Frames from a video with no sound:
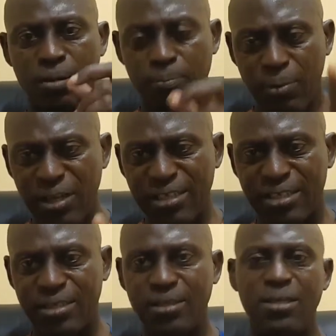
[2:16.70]

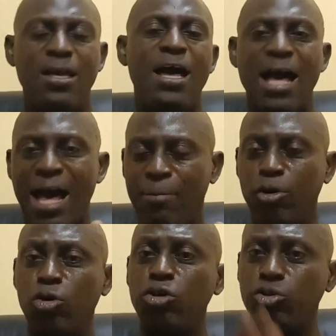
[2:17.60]
Please, I'm
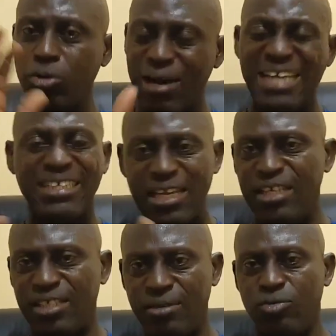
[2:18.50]
not going to write
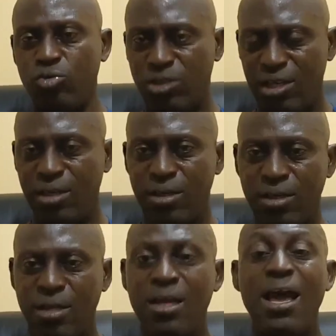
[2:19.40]
anything today.
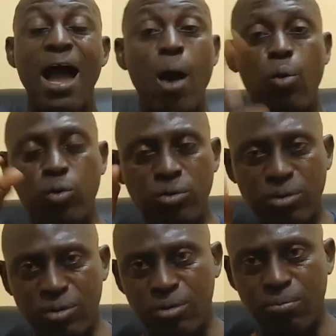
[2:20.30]
I will
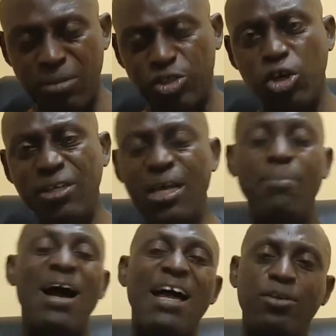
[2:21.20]
mention
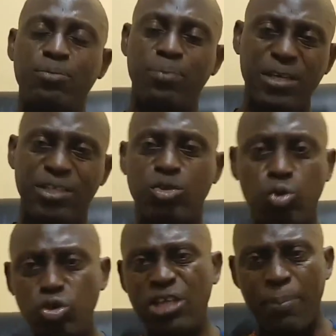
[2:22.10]
them, and please
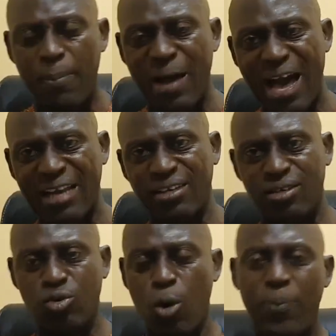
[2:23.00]
use your paper and
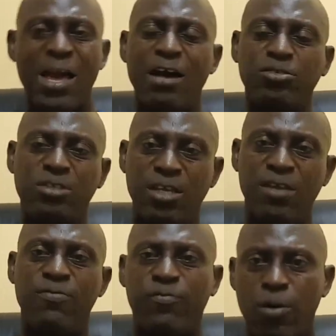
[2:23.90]
copy out the
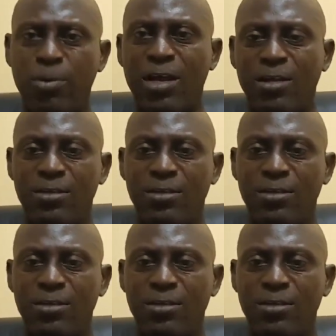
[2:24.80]
formula,